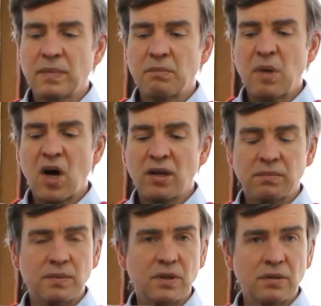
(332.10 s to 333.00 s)
Mog.
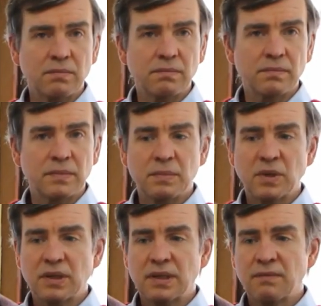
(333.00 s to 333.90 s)

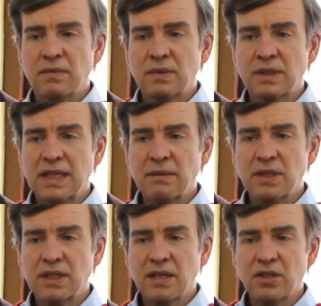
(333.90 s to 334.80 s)
Same
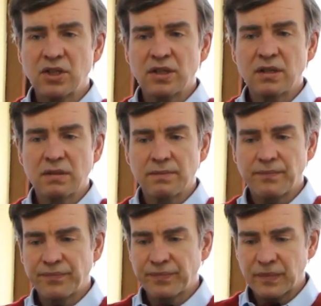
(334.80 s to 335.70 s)
design shirt,
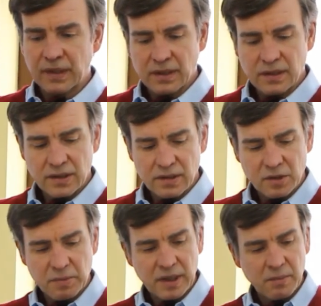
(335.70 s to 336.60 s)
so
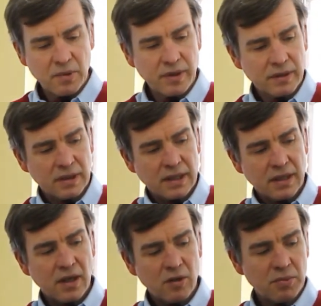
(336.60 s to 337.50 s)
spear point,
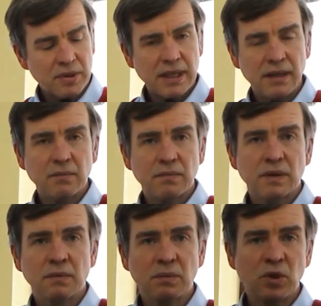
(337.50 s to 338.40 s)
open neck,
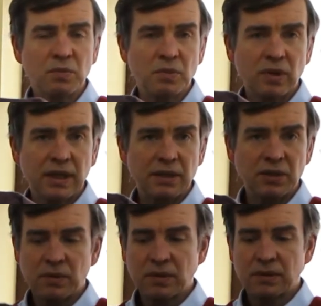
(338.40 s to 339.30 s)
much more
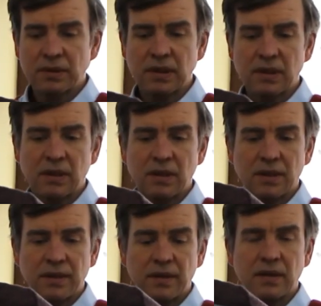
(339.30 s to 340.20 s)
casual.
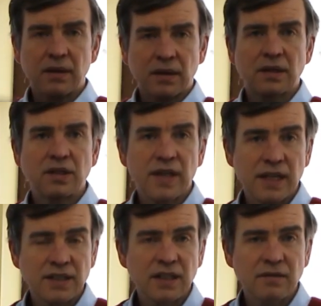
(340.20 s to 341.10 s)
So
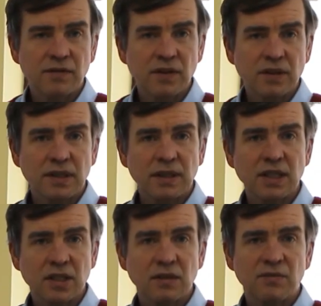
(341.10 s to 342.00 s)
that's it for
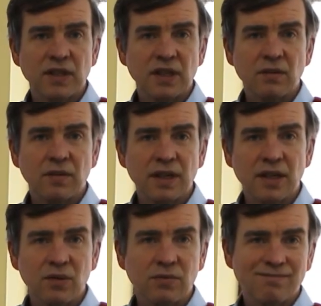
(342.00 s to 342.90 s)
this video, thank you.